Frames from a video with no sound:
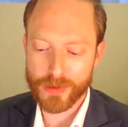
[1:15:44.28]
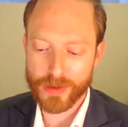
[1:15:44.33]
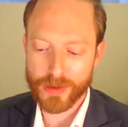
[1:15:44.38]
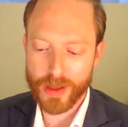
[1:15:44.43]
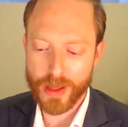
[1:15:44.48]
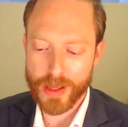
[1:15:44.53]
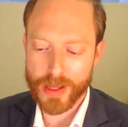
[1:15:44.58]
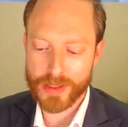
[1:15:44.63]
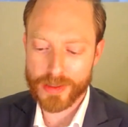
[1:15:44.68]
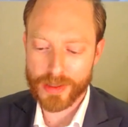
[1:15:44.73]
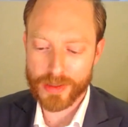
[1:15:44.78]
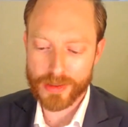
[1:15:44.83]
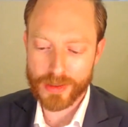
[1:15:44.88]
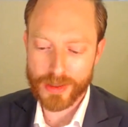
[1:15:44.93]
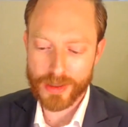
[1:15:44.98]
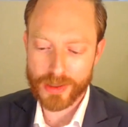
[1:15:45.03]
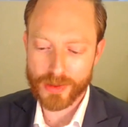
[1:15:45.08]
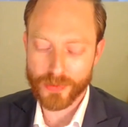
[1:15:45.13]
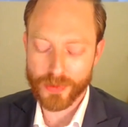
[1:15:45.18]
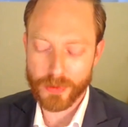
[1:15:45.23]

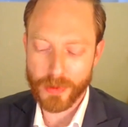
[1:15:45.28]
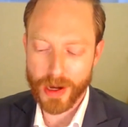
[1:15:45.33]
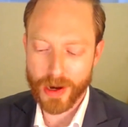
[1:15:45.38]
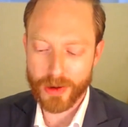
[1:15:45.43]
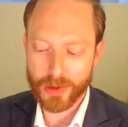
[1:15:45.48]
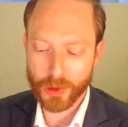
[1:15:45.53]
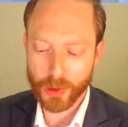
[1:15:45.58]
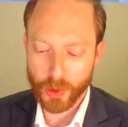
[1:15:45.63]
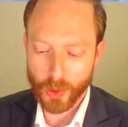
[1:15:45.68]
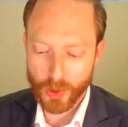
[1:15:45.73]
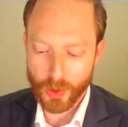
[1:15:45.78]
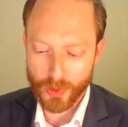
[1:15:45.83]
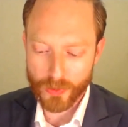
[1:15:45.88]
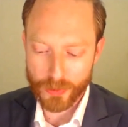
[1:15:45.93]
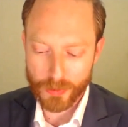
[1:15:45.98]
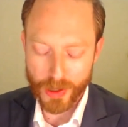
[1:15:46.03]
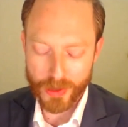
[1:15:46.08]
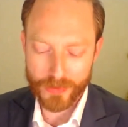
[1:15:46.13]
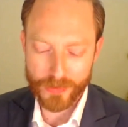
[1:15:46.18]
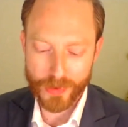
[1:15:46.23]
instances from our lore,
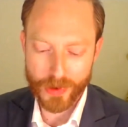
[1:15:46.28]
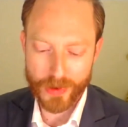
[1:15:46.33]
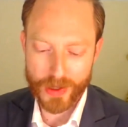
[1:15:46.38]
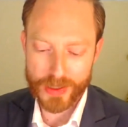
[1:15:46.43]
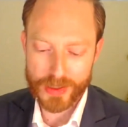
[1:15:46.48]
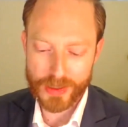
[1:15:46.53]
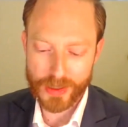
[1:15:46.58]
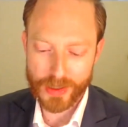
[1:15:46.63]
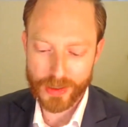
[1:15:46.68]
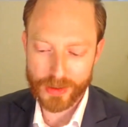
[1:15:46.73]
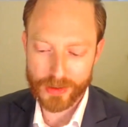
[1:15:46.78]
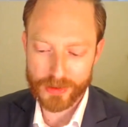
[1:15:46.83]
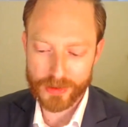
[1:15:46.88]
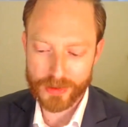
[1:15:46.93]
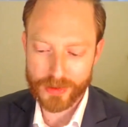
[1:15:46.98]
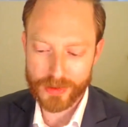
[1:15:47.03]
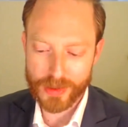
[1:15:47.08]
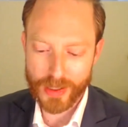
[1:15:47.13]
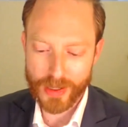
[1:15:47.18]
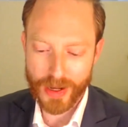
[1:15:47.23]
from our fairy
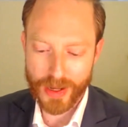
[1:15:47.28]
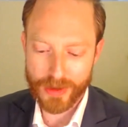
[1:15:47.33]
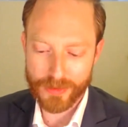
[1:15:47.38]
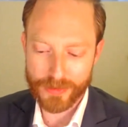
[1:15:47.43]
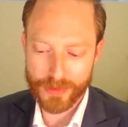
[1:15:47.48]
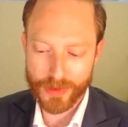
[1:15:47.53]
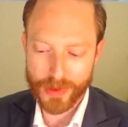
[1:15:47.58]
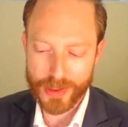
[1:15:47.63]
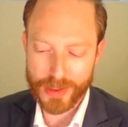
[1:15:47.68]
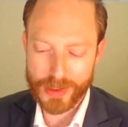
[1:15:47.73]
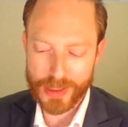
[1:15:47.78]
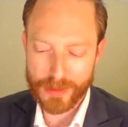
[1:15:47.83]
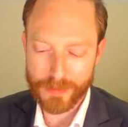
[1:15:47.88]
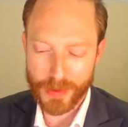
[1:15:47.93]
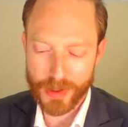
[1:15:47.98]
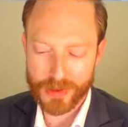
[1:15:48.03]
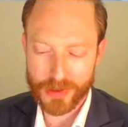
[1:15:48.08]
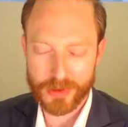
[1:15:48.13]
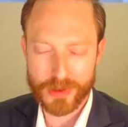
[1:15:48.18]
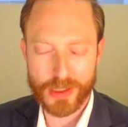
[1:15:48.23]
tales, that have very deep
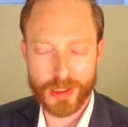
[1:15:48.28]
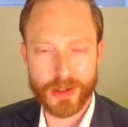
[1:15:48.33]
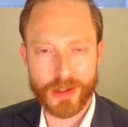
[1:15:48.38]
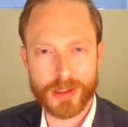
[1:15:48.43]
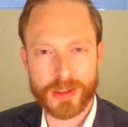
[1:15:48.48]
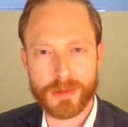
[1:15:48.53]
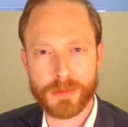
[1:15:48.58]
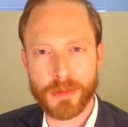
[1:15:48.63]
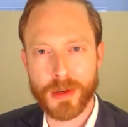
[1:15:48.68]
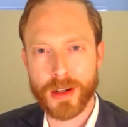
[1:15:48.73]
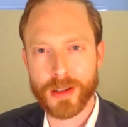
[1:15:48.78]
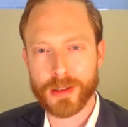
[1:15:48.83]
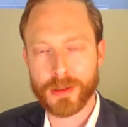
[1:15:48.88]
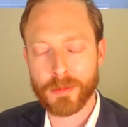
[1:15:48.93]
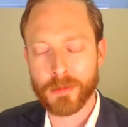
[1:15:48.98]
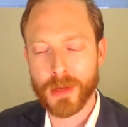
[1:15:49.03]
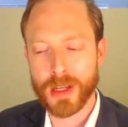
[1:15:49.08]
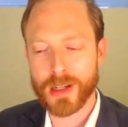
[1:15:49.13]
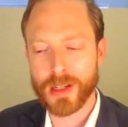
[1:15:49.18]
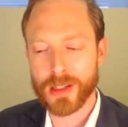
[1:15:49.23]
esoteric symbolic
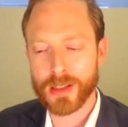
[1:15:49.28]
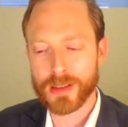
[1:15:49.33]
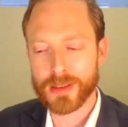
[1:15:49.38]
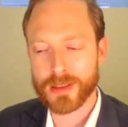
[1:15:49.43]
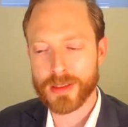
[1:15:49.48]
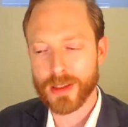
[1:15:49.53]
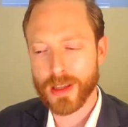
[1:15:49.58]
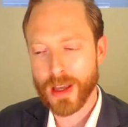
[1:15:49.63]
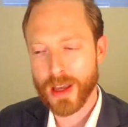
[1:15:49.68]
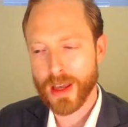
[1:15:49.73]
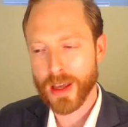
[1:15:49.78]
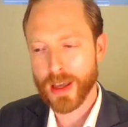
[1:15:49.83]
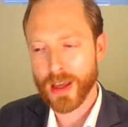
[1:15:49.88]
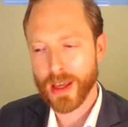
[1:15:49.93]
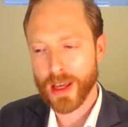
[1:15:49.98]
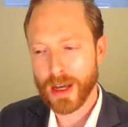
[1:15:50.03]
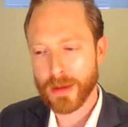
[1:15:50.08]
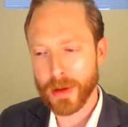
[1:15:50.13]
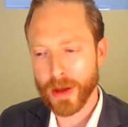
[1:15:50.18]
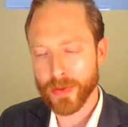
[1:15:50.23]
meanings
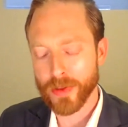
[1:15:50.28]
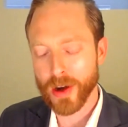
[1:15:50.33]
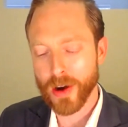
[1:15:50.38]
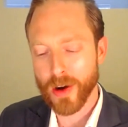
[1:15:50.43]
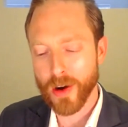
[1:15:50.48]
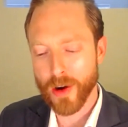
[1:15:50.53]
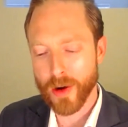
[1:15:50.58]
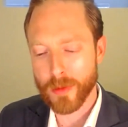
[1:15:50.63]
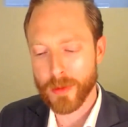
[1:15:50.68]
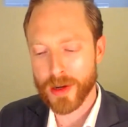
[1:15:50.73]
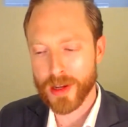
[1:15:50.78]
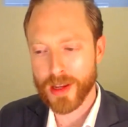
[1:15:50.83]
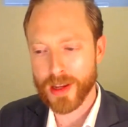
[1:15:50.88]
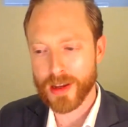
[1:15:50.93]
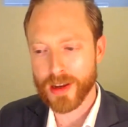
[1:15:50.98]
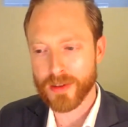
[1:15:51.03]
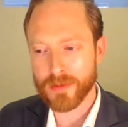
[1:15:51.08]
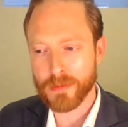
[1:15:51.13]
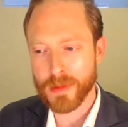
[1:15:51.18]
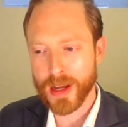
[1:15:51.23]
about the
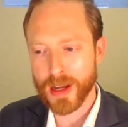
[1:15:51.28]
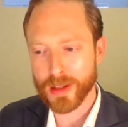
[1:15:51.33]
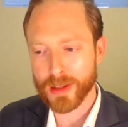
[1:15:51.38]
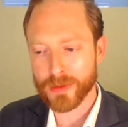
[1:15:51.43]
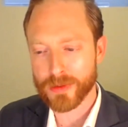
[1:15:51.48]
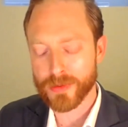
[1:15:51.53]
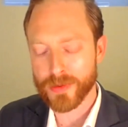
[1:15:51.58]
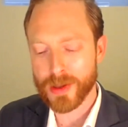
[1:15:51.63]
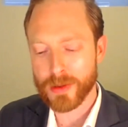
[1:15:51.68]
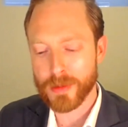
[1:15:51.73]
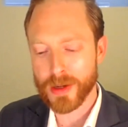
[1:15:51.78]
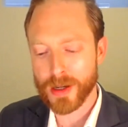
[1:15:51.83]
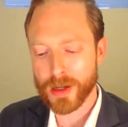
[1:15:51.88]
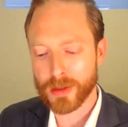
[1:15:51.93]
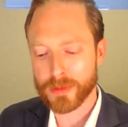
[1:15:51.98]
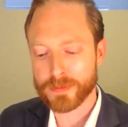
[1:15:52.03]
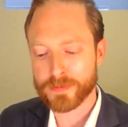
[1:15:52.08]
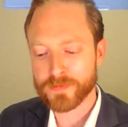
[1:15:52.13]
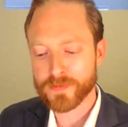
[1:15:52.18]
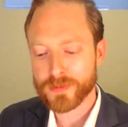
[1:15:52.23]
harmony of male and
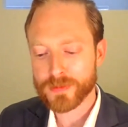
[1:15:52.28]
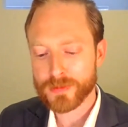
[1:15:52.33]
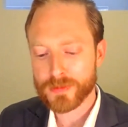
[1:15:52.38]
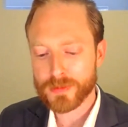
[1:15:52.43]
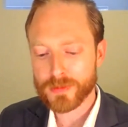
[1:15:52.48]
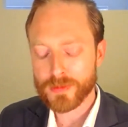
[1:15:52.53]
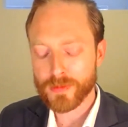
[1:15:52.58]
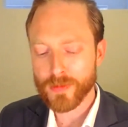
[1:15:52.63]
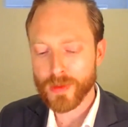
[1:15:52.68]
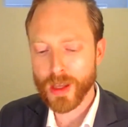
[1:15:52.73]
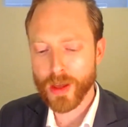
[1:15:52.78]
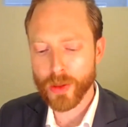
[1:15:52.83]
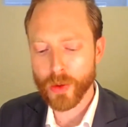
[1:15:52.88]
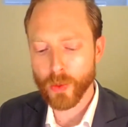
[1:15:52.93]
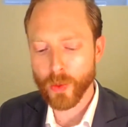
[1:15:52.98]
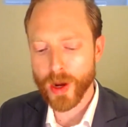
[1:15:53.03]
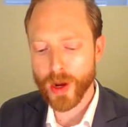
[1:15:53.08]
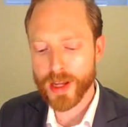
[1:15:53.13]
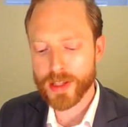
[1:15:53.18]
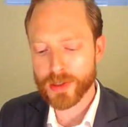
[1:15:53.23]
female and the
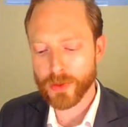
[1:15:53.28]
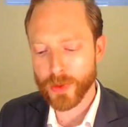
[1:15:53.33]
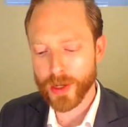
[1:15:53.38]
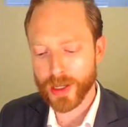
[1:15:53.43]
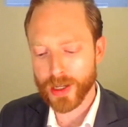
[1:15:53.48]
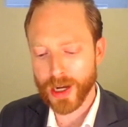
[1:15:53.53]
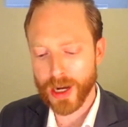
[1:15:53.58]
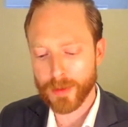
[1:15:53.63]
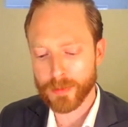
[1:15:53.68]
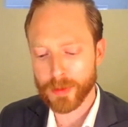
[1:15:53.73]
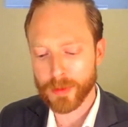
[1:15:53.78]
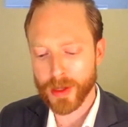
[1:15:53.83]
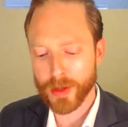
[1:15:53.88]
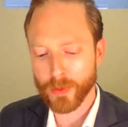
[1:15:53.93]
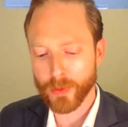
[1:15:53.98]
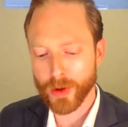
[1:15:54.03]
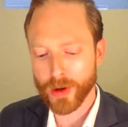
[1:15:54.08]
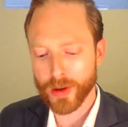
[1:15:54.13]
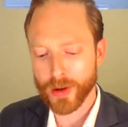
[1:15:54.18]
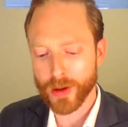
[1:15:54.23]
ways that we complement
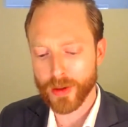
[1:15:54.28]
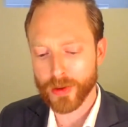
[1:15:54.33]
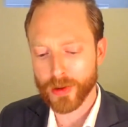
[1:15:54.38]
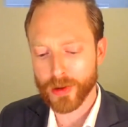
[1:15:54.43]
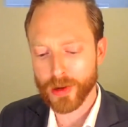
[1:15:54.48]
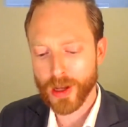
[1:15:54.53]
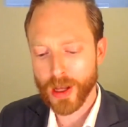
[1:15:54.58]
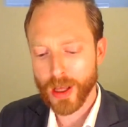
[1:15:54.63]
one another.